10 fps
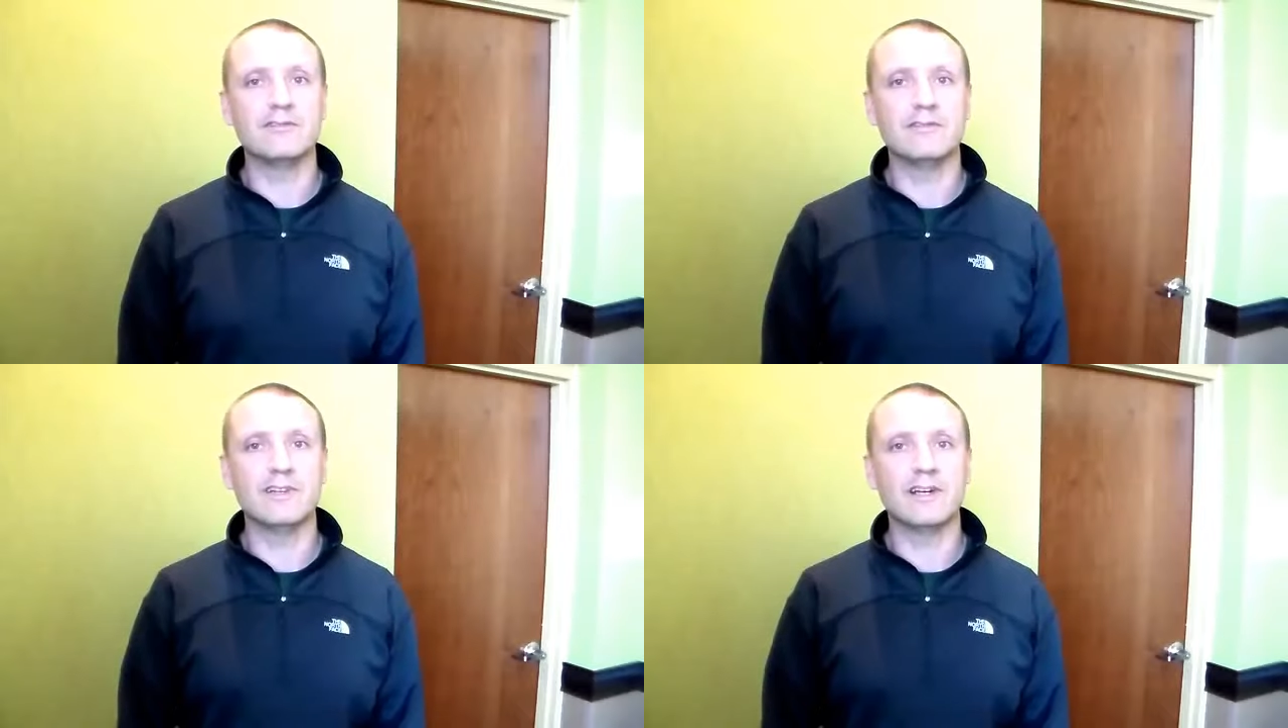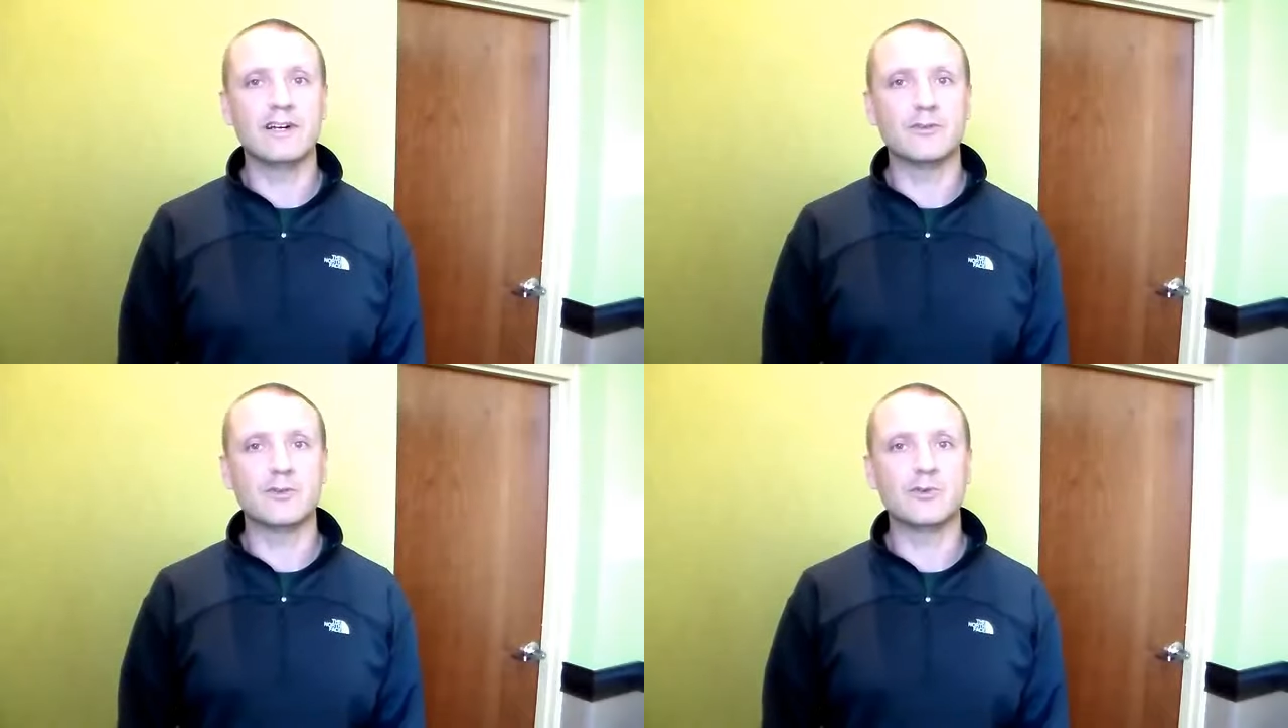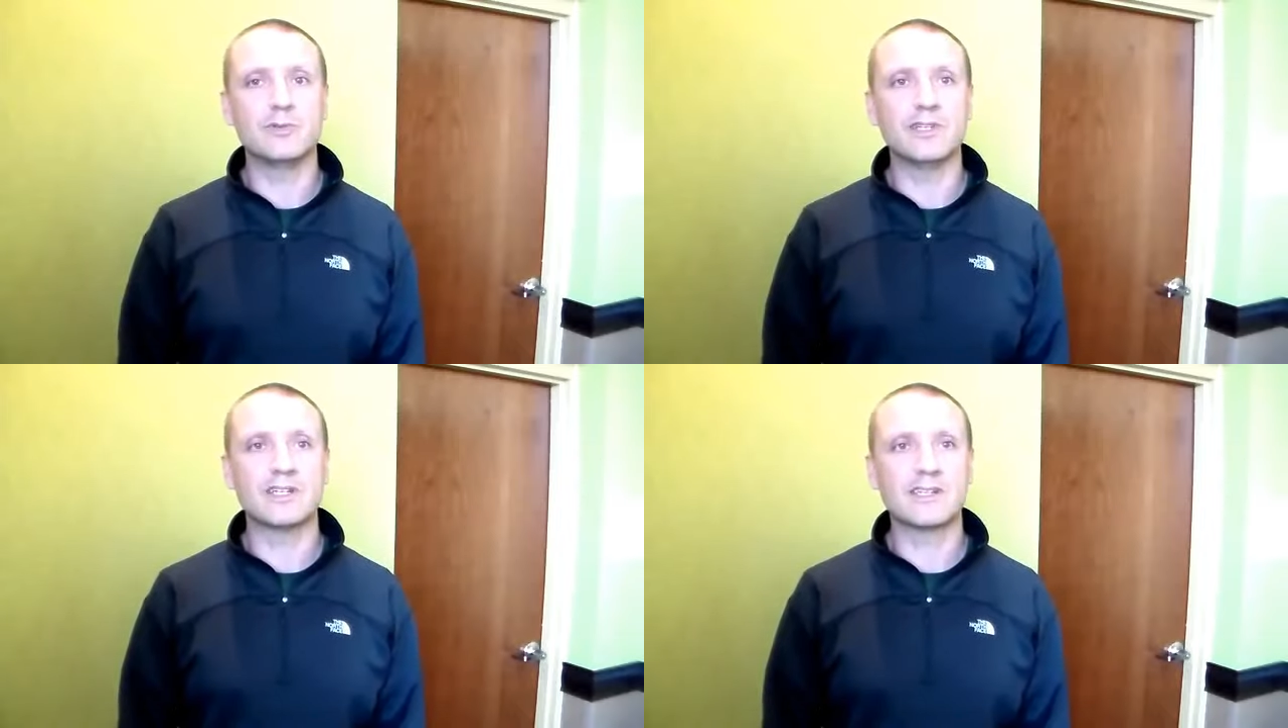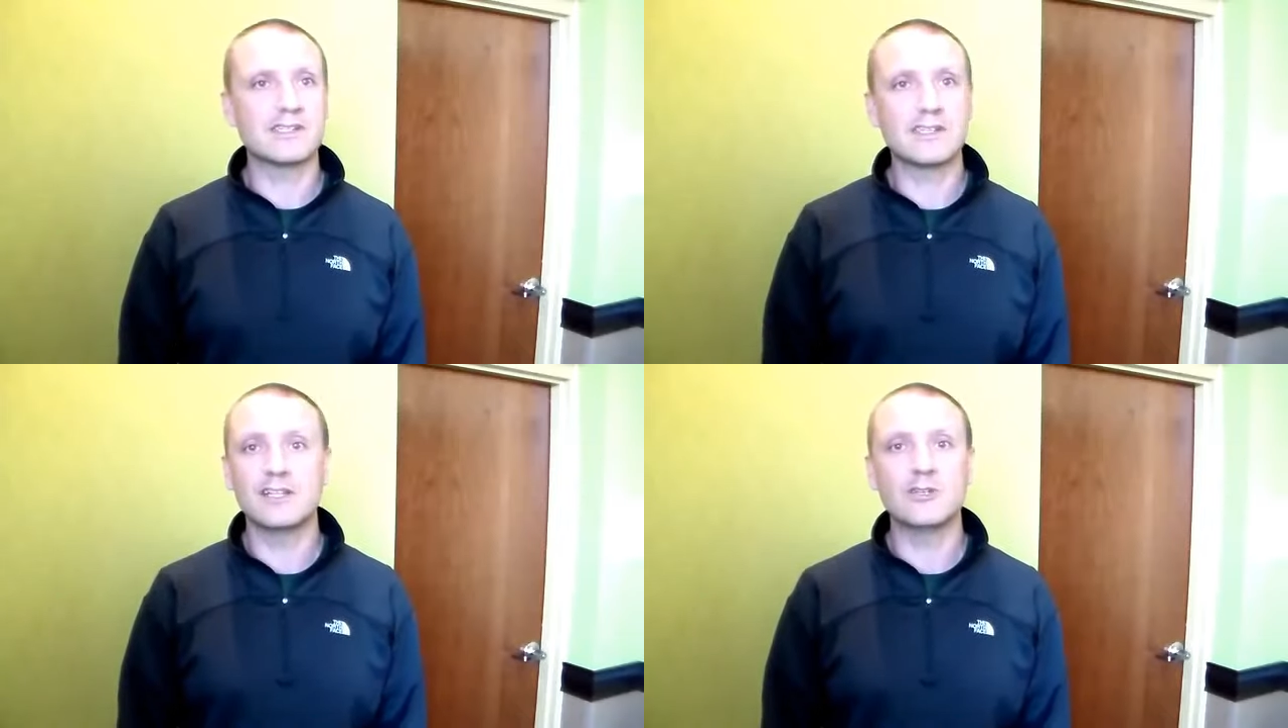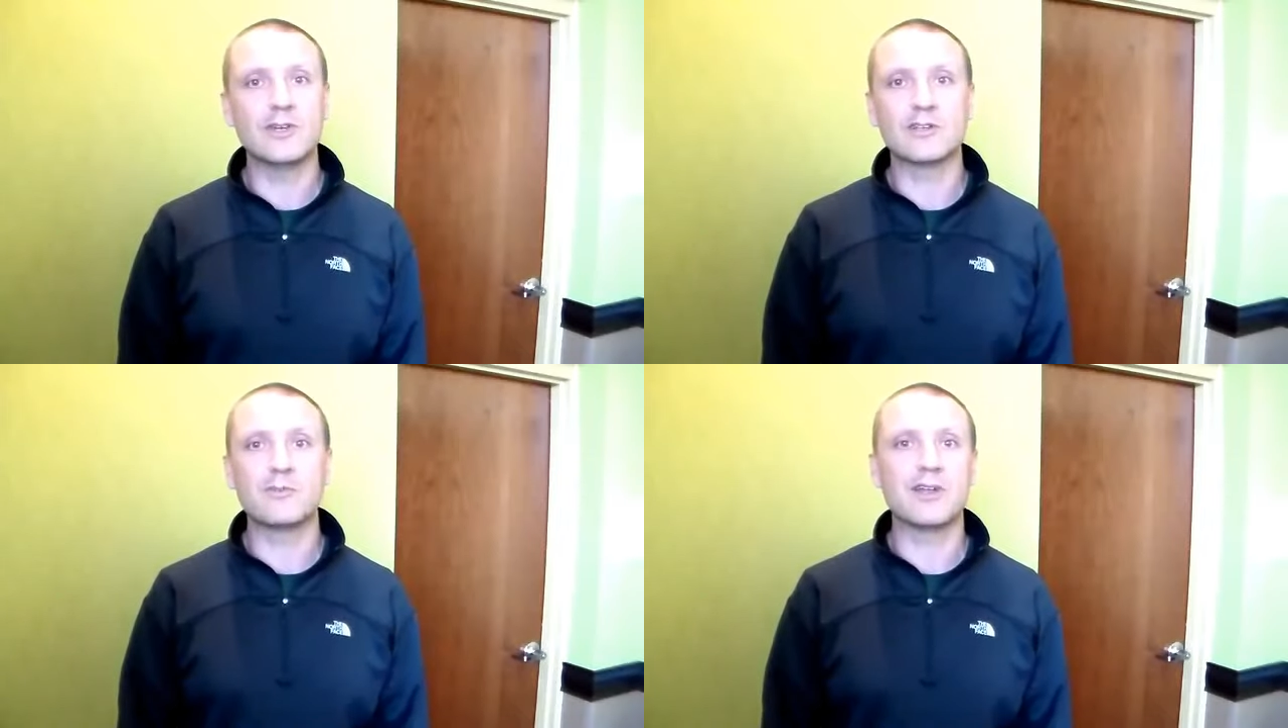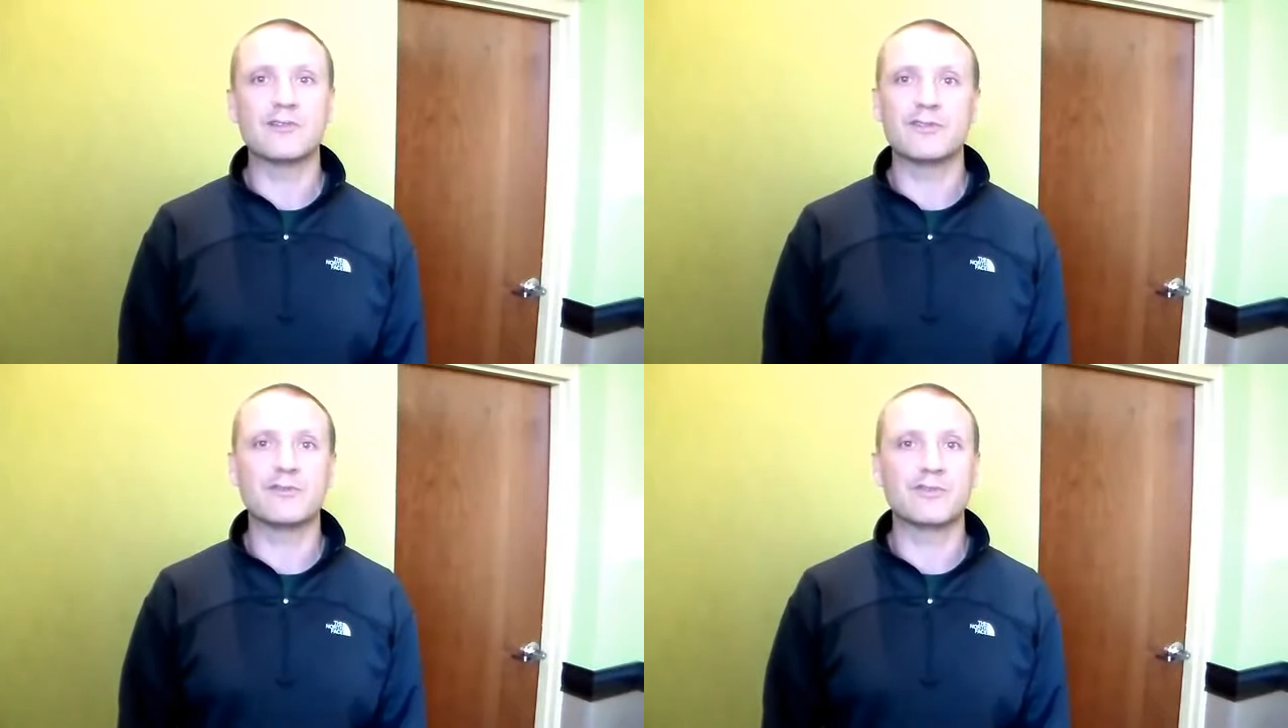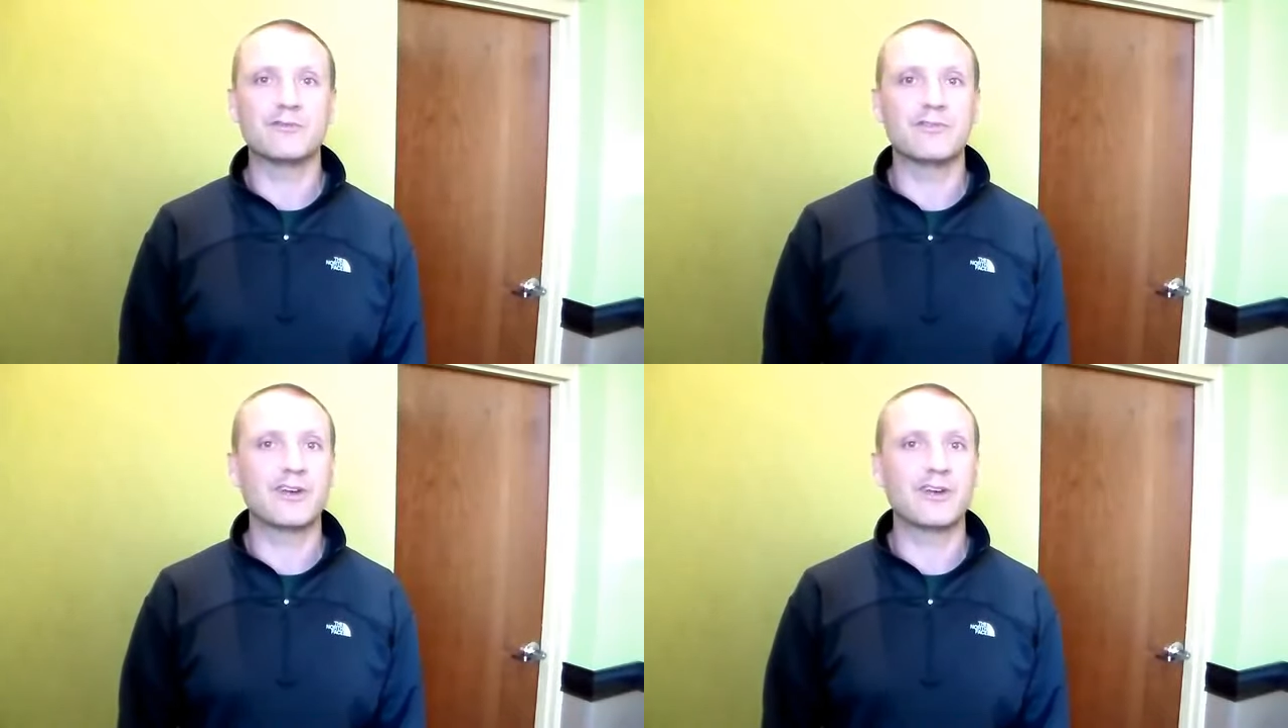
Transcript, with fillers: and uh, we will be continuing to benefit from